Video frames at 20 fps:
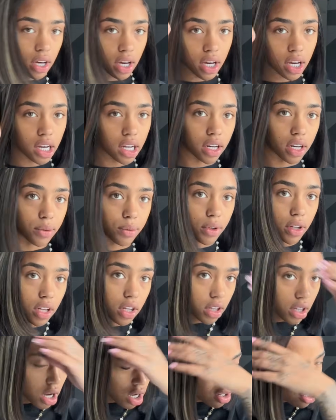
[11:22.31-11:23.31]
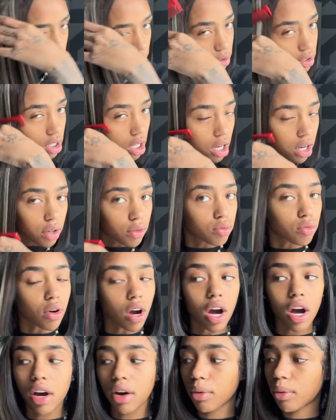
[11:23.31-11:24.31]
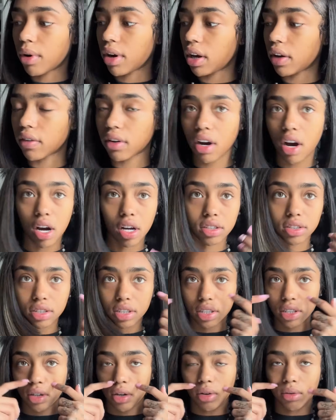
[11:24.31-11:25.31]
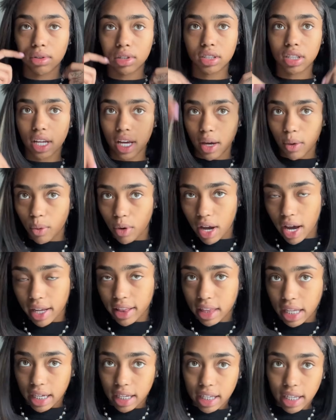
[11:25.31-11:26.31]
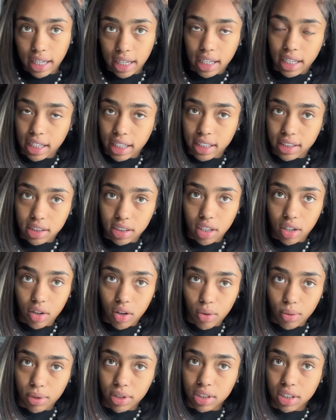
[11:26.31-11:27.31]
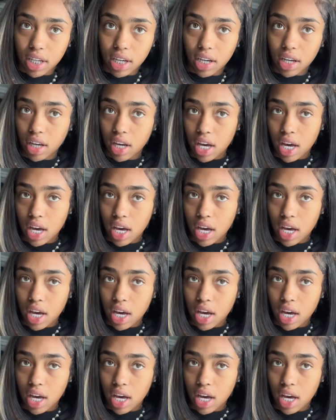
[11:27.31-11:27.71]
And I really thought it was like Broadway concert on Wednesday. Well, I think it is still on Wednesday.